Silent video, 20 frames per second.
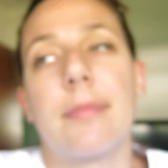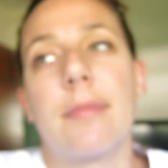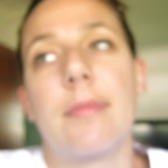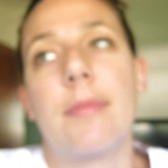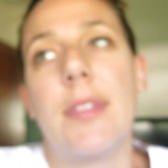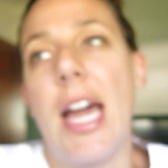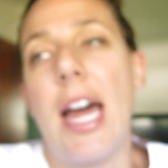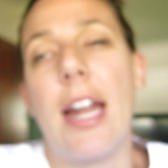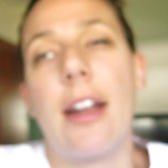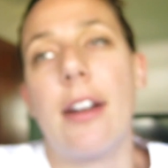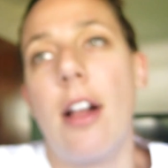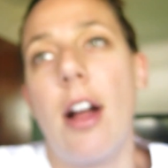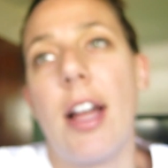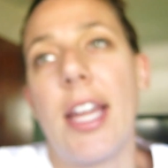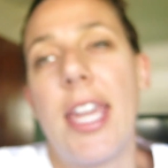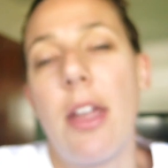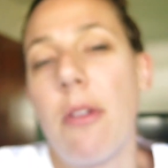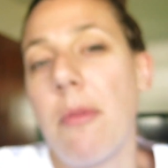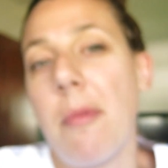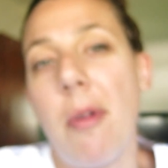I don't know.
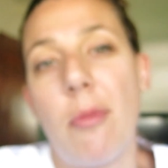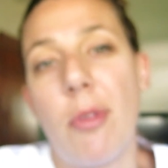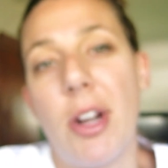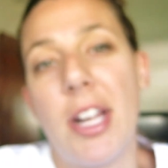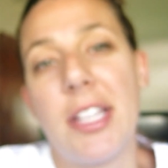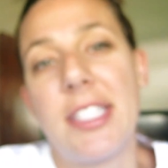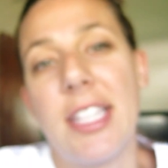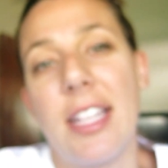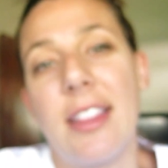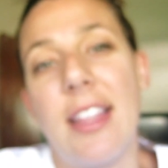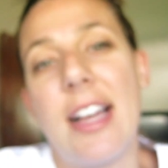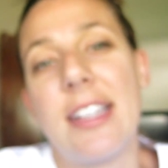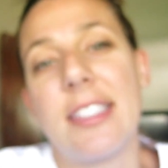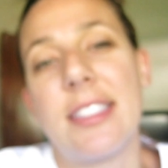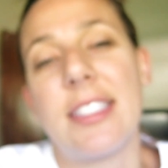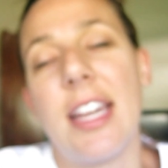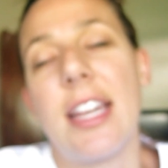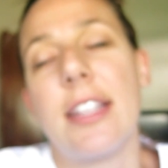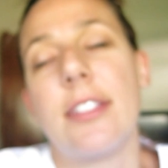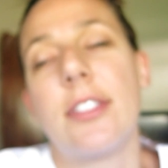I can't remember what I said
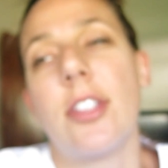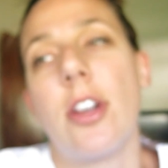last night.